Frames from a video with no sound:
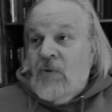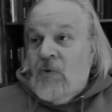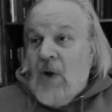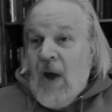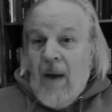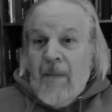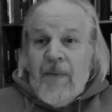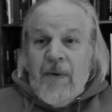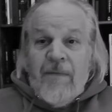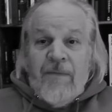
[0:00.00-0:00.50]

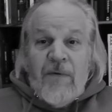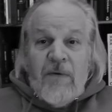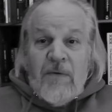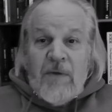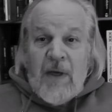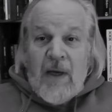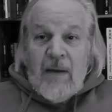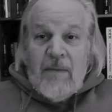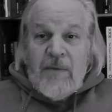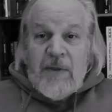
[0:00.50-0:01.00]
Drop it a few
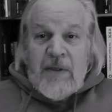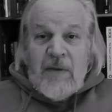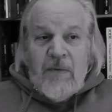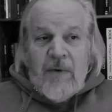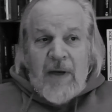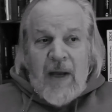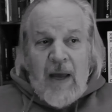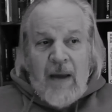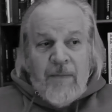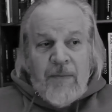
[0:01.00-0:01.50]
times, see
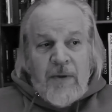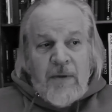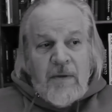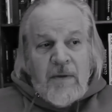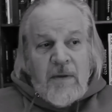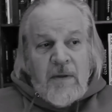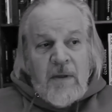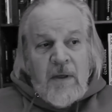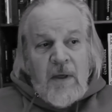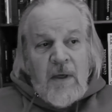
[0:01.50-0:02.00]
what
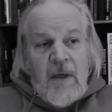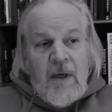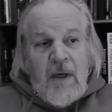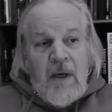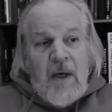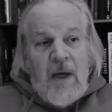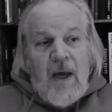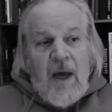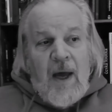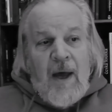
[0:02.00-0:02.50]
happens.
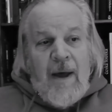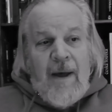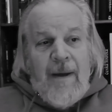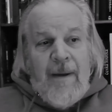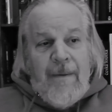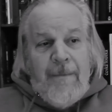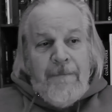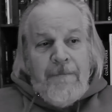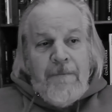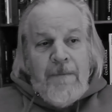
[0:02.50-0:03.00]

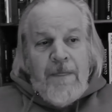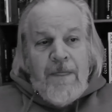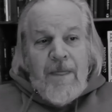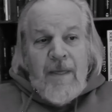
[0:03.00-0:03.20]
CDs